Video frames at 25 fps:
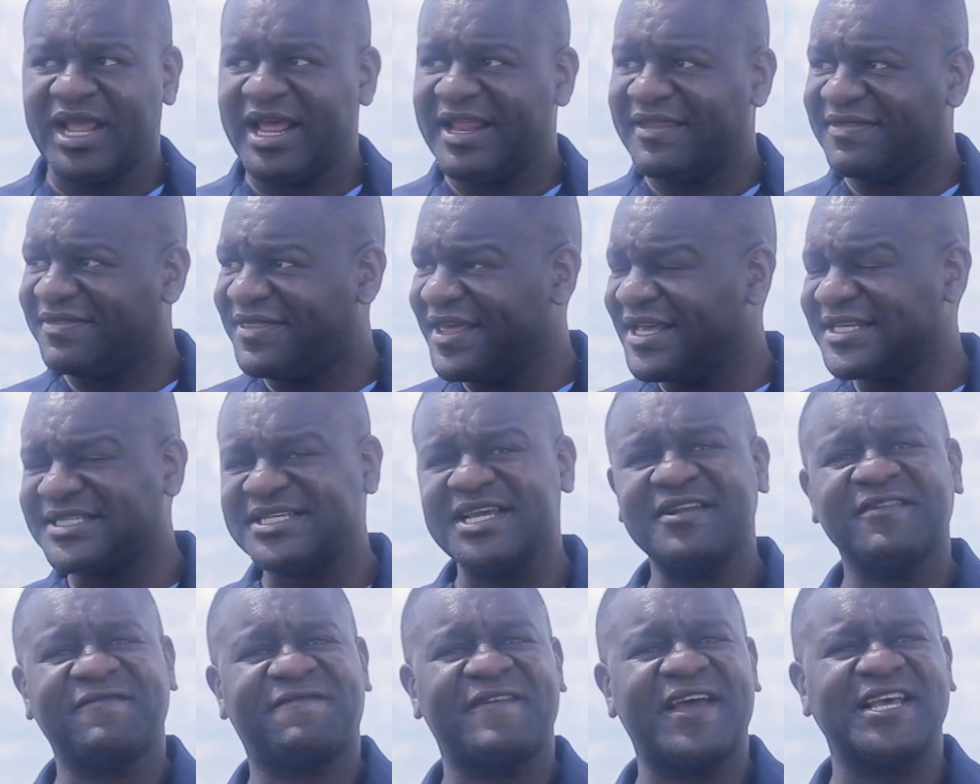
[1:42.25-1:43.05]
This
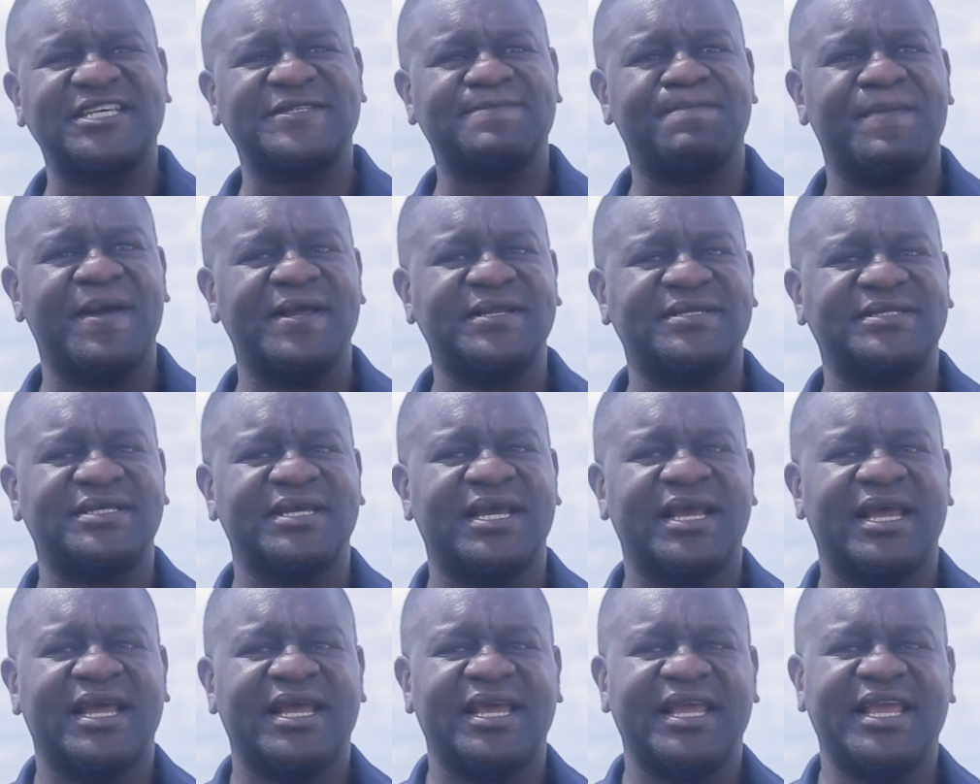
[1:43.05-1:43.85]
investment
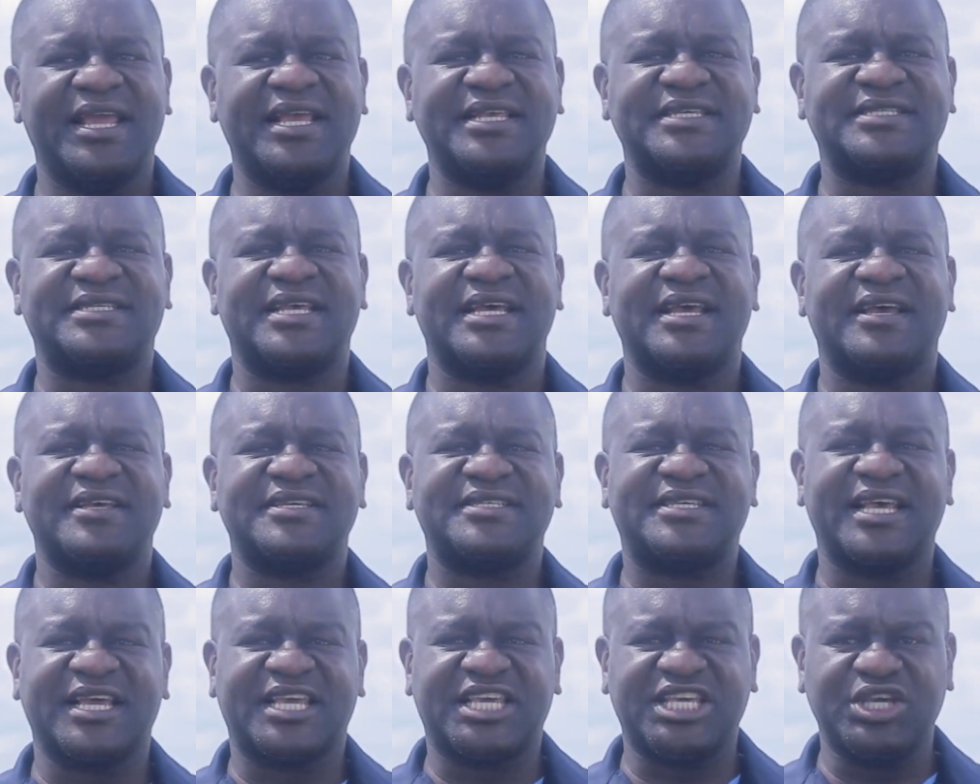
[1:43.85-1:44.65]
is
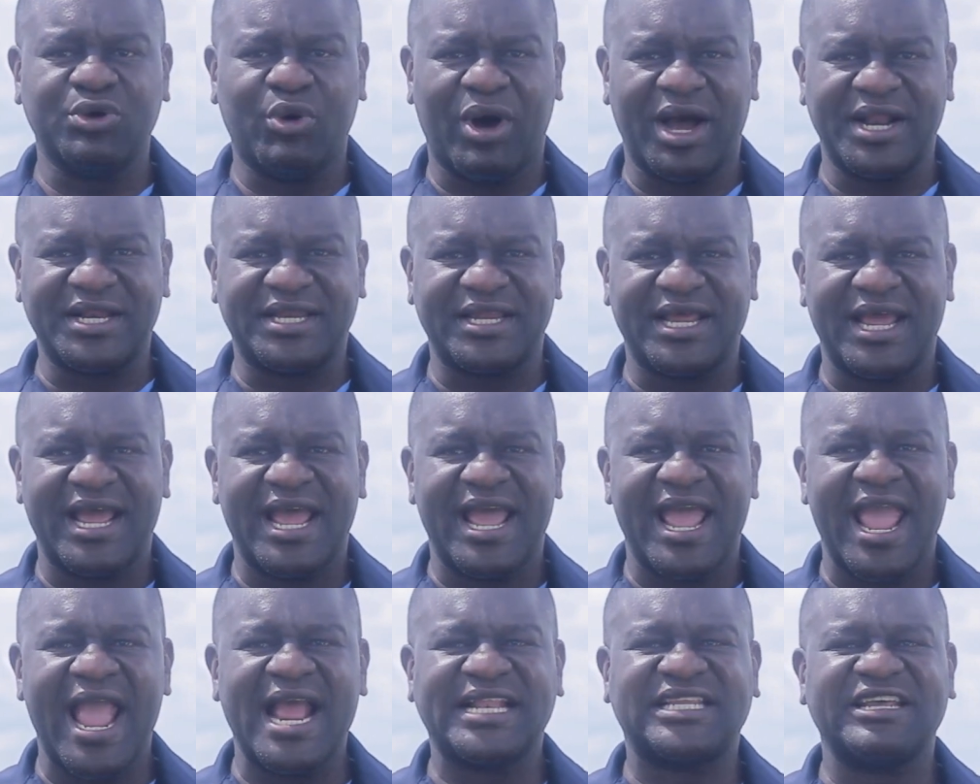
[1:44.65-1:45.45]
secured
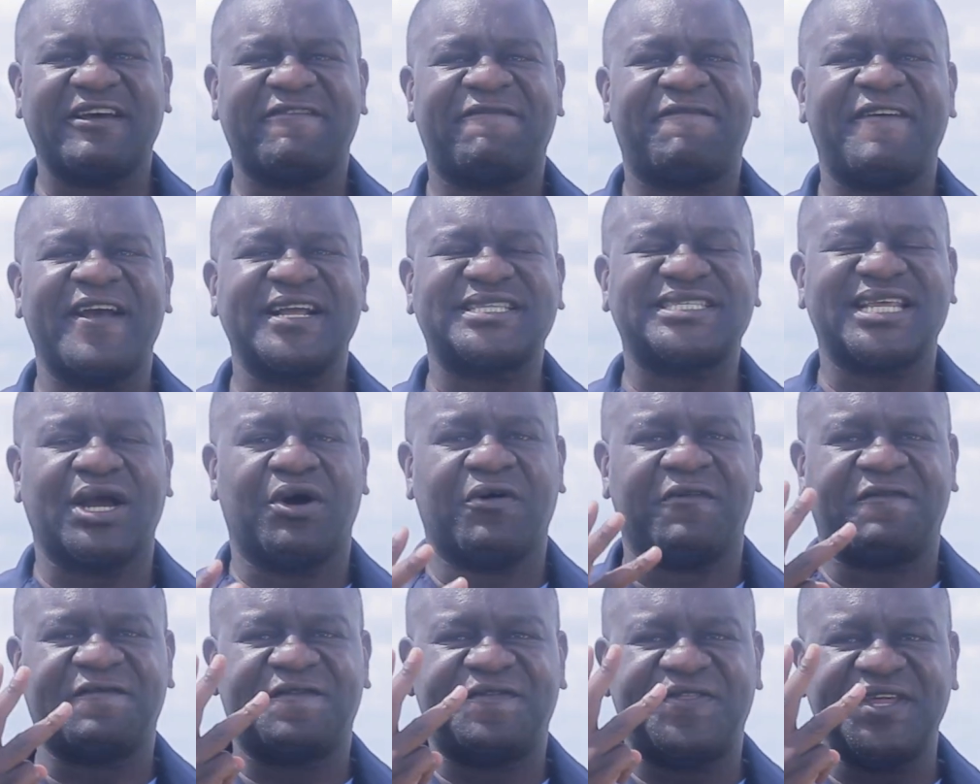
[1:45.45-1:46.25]
at a factor
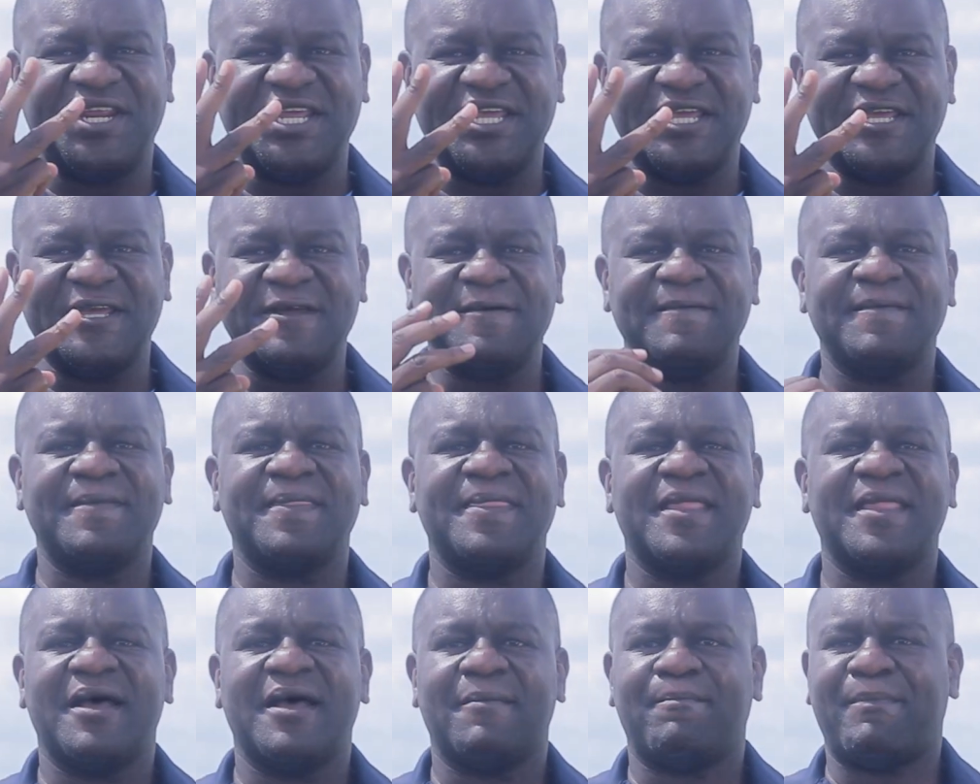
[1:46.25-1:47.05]
of 3
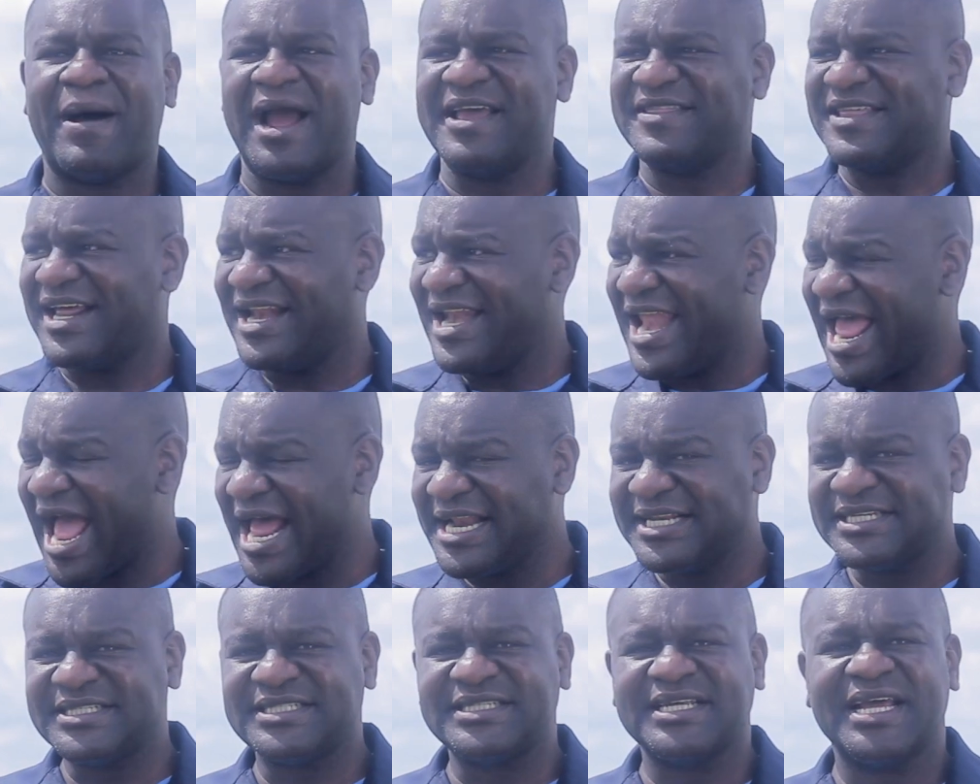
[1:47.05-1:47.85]
by the
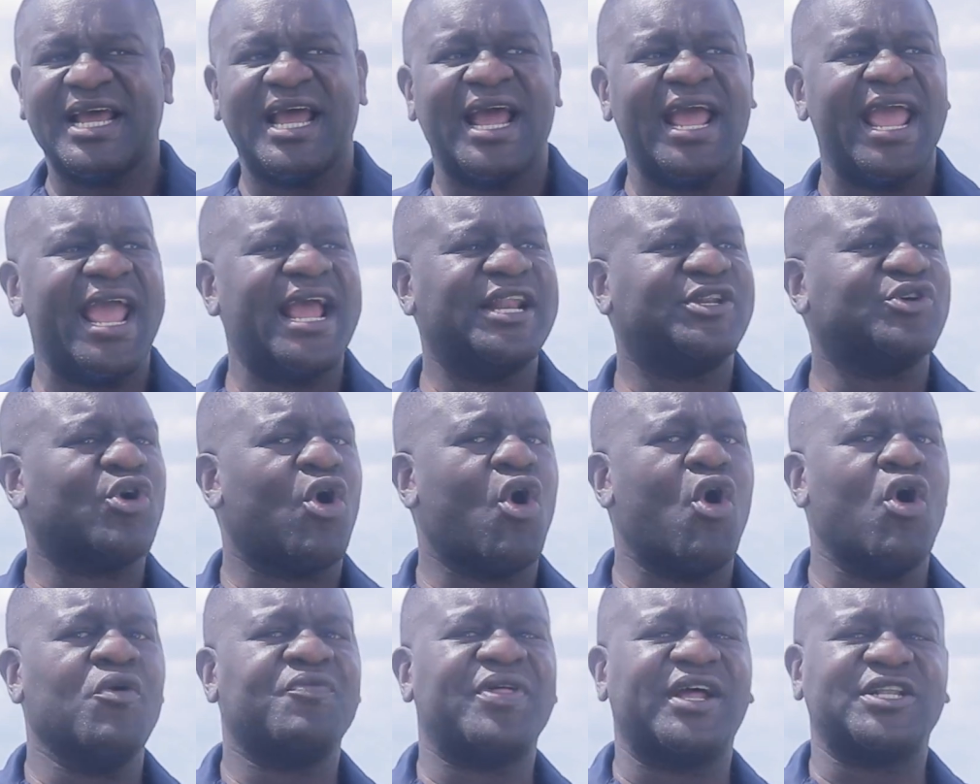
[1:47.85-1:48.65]
land and
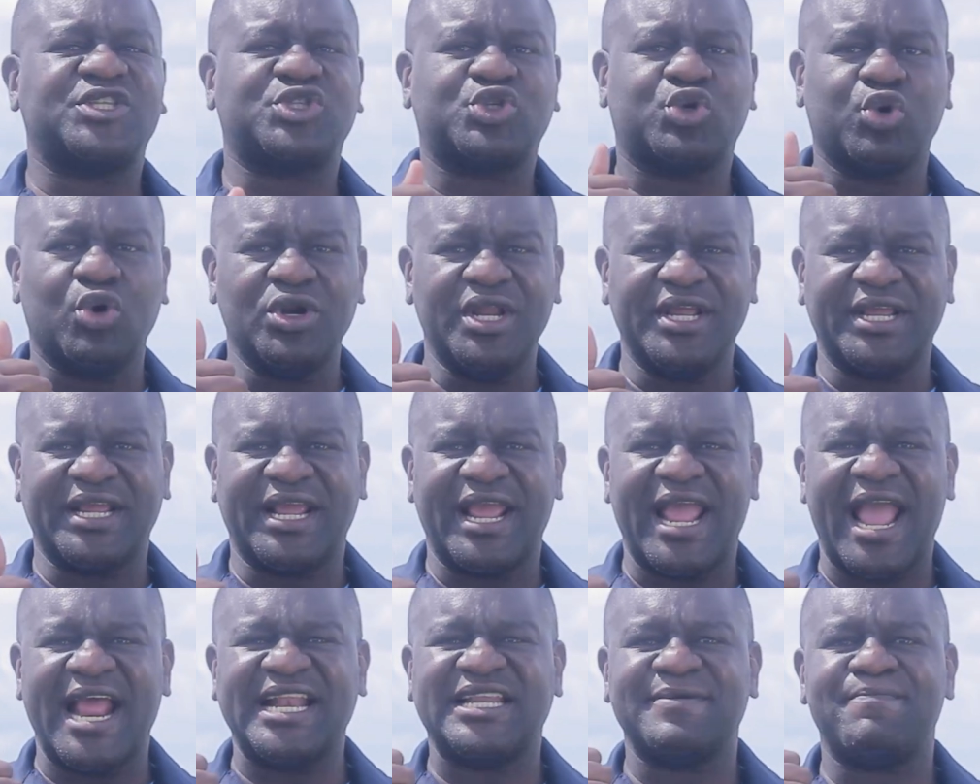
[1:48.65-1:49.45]
all the tooling
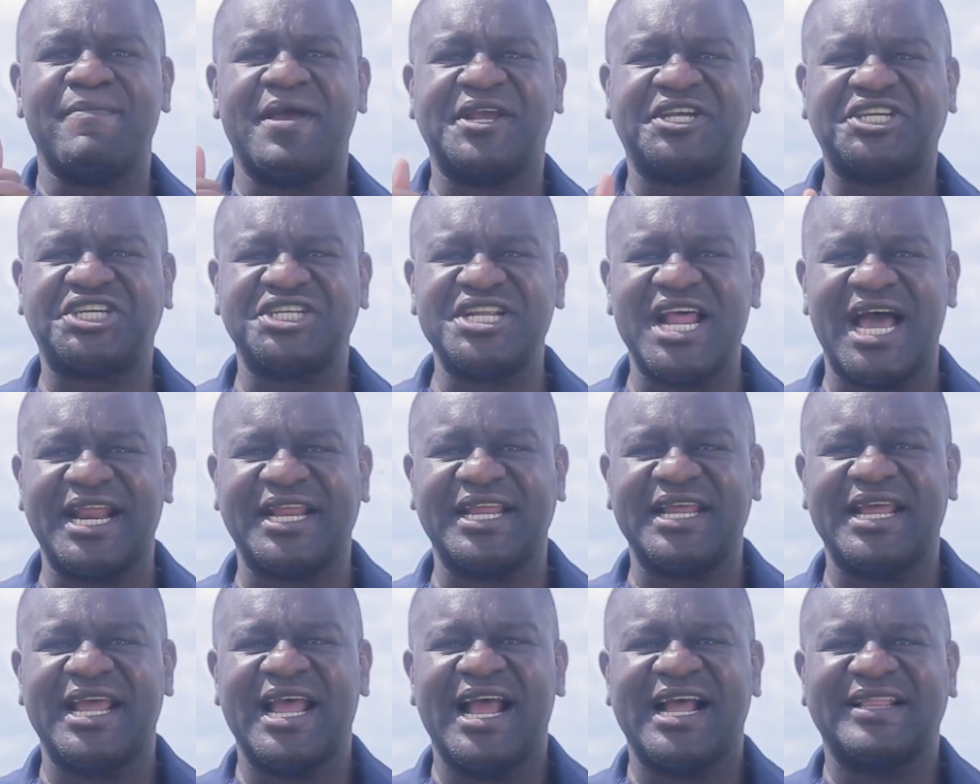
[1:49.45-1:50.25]
and
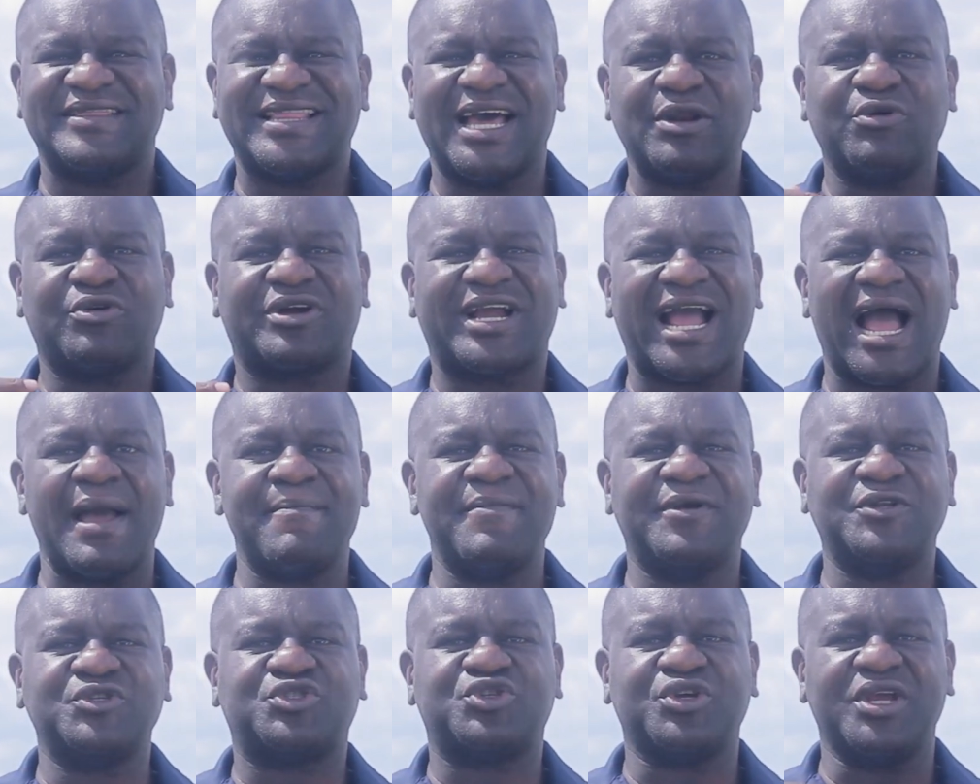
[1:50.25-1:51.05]
machinery that will
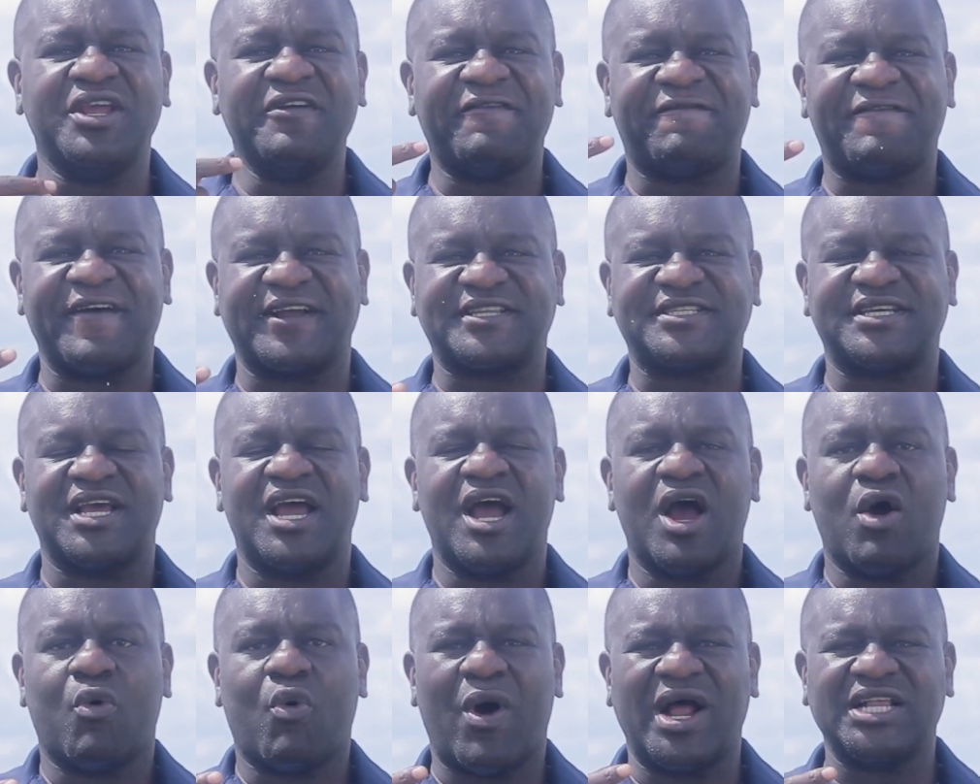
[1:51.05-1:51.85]
come into effect
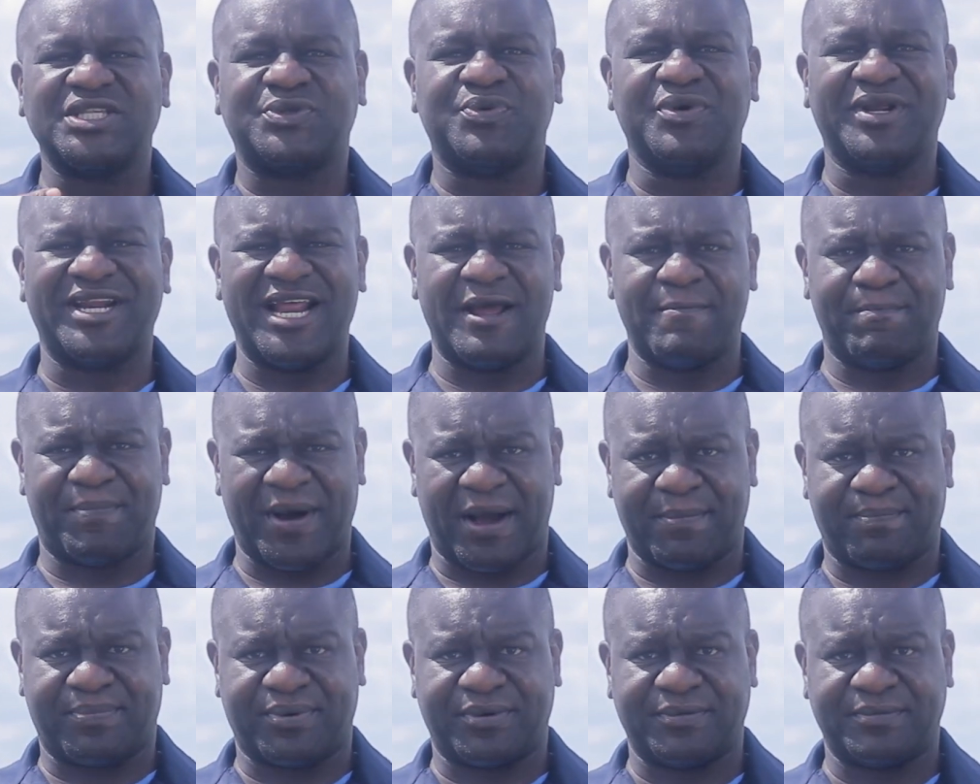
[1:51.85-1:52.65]
once we ramp
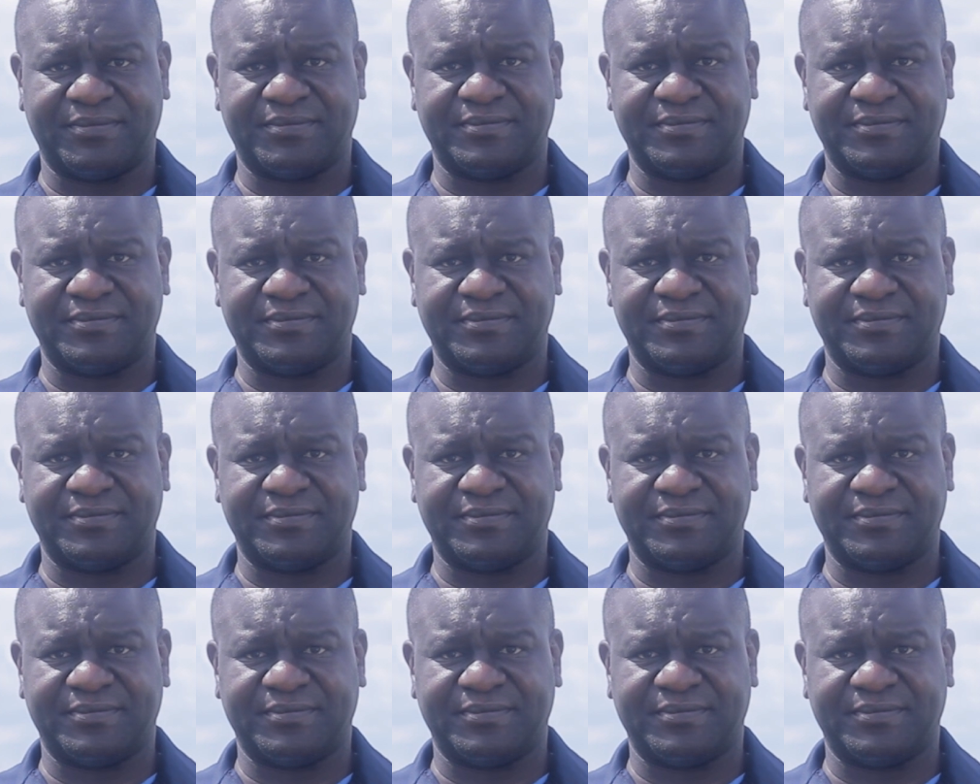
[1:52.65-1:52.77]
up.